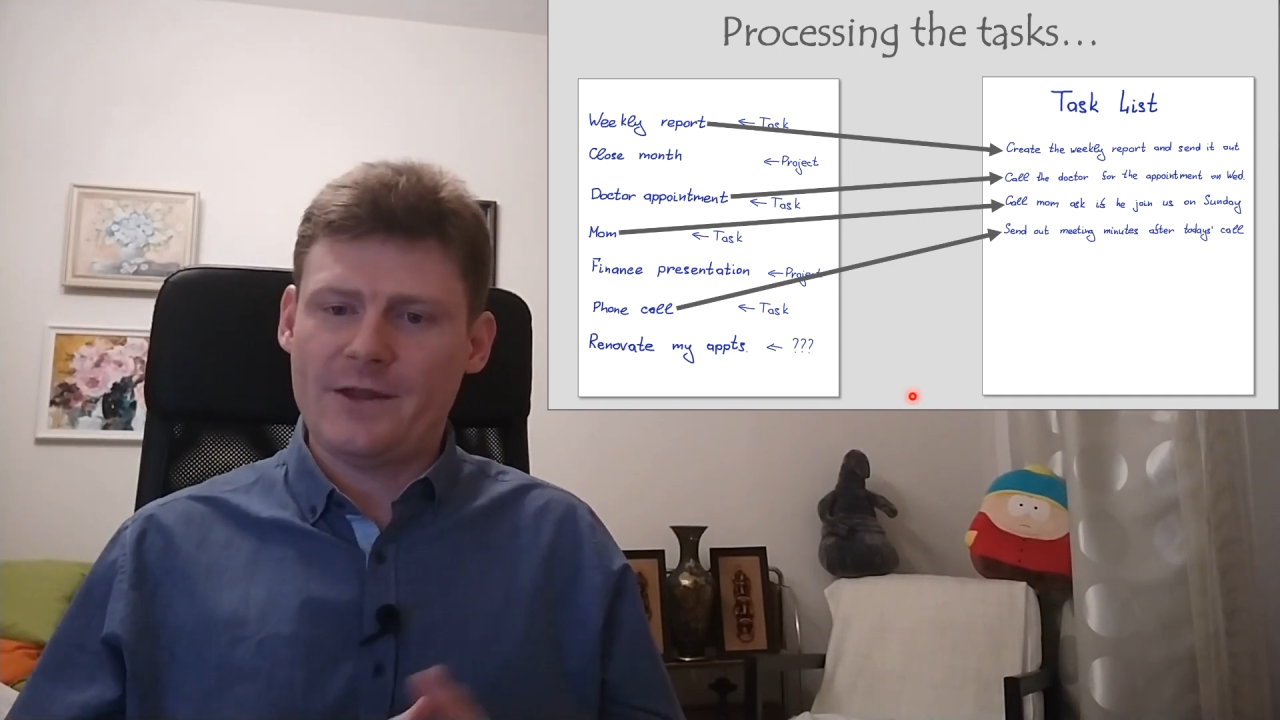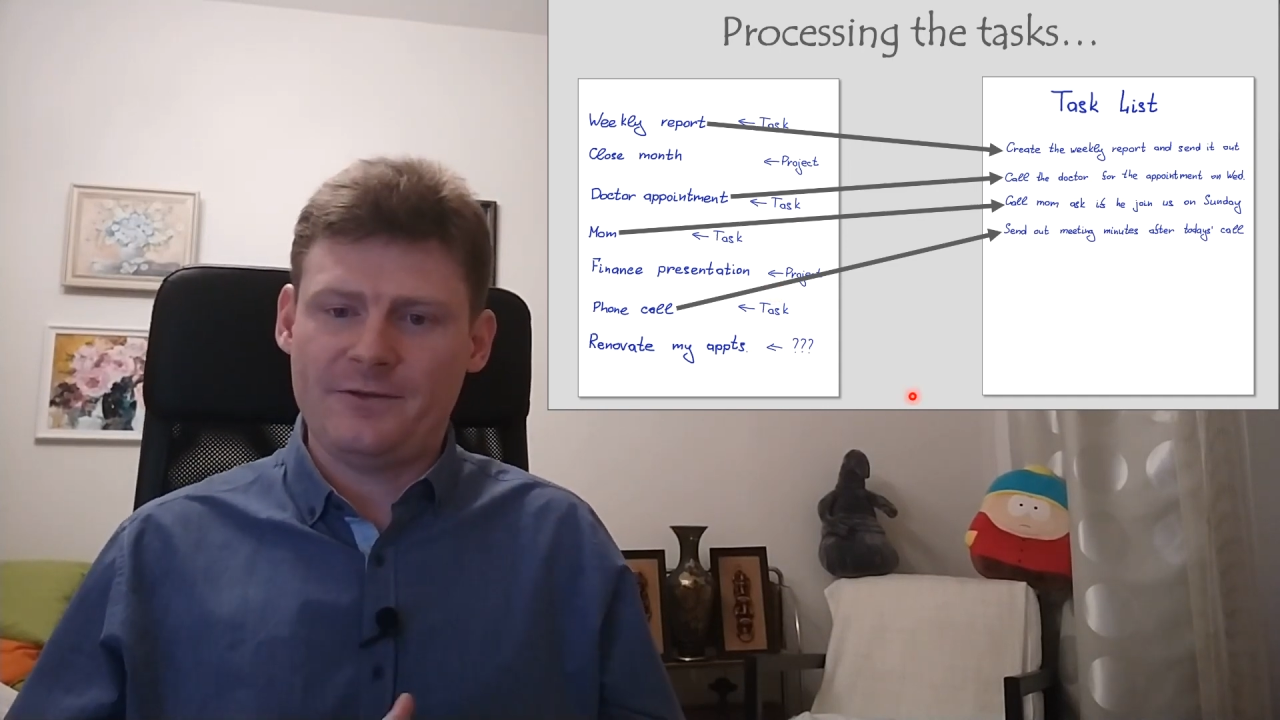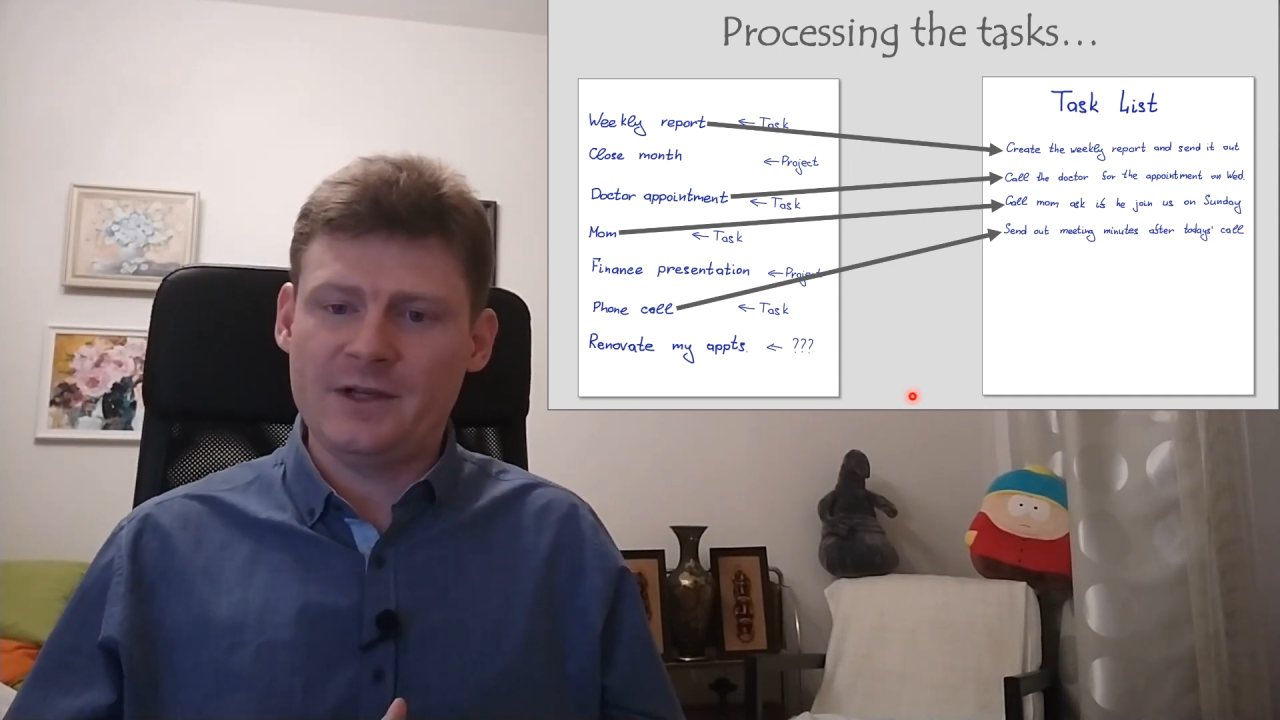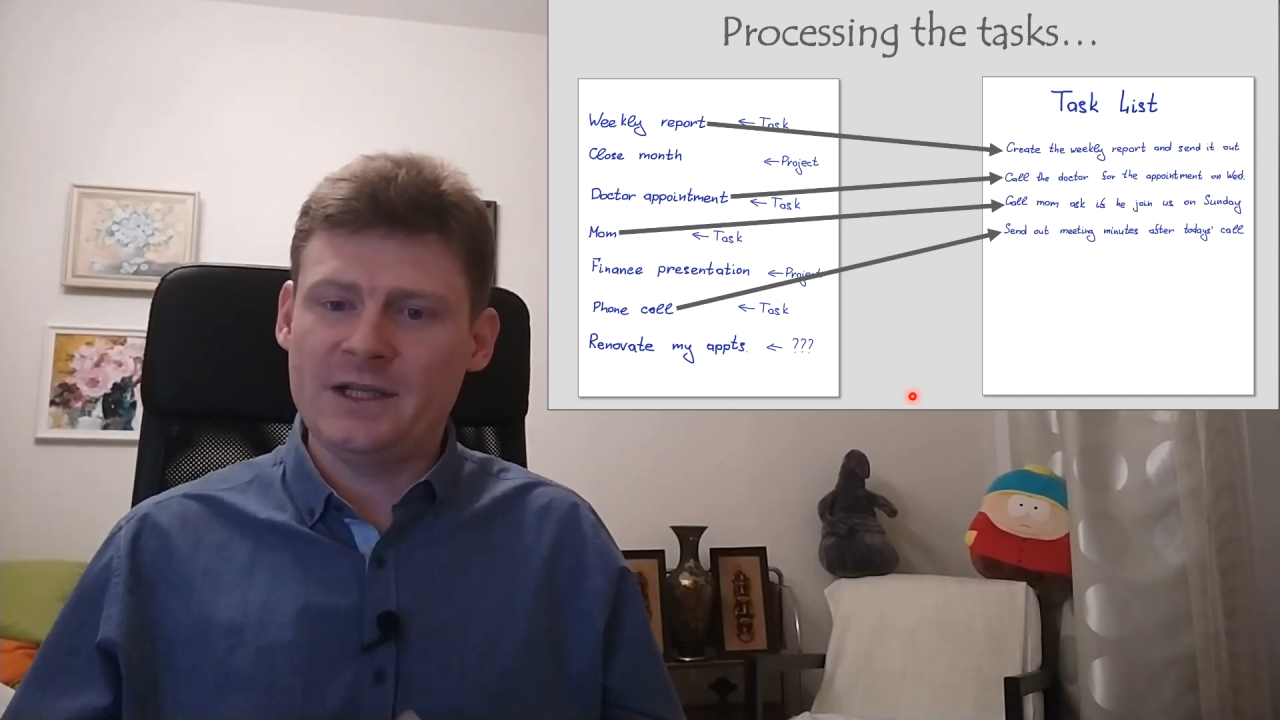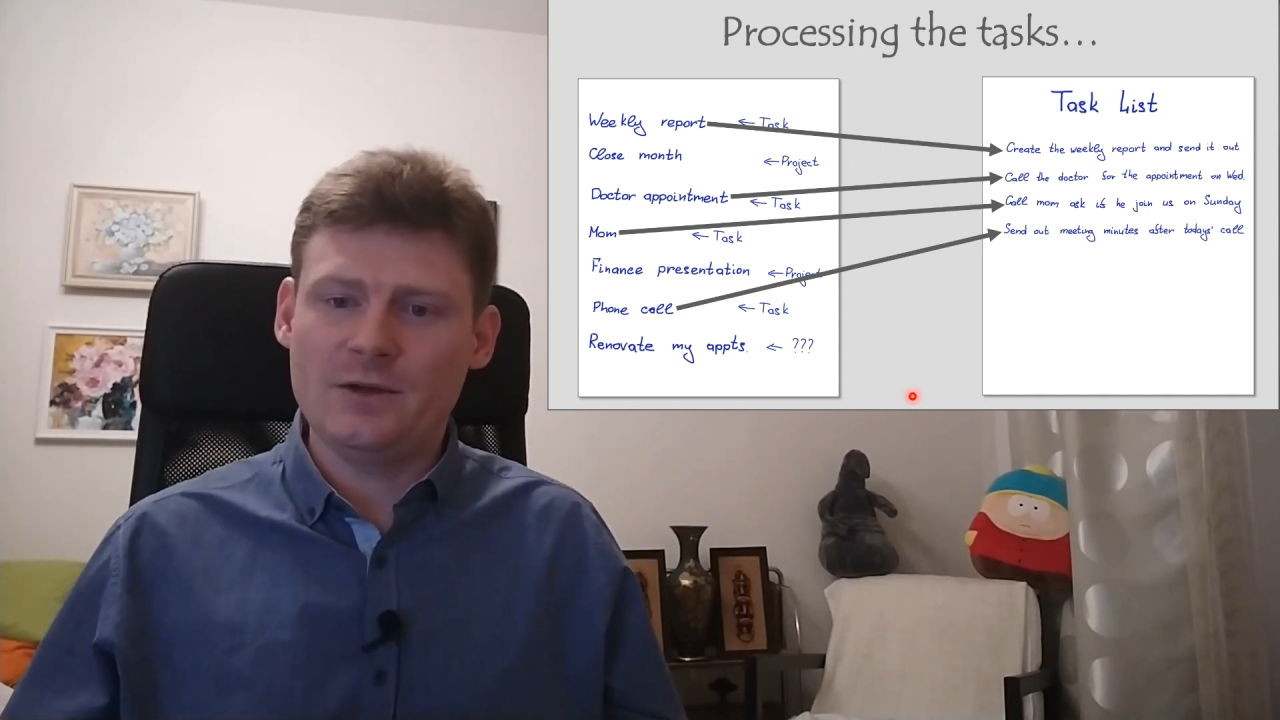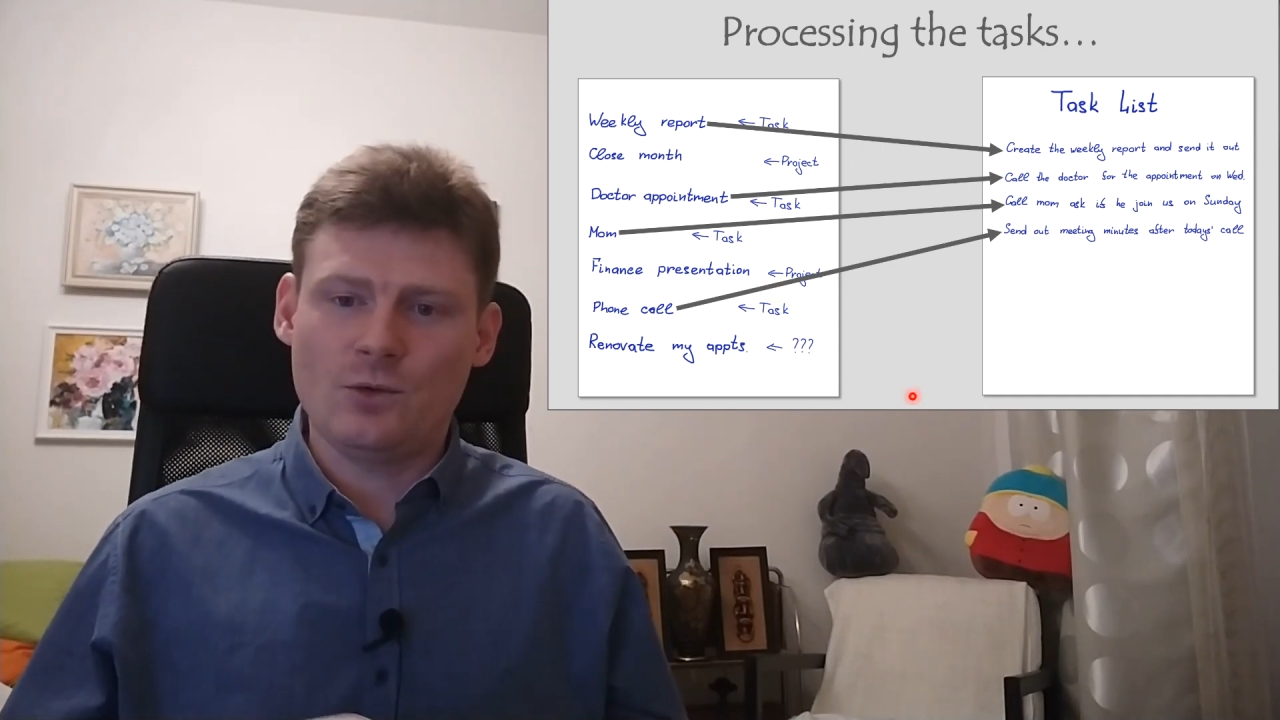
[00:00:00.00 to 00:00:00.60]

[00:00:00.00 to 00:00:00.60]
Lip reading: 3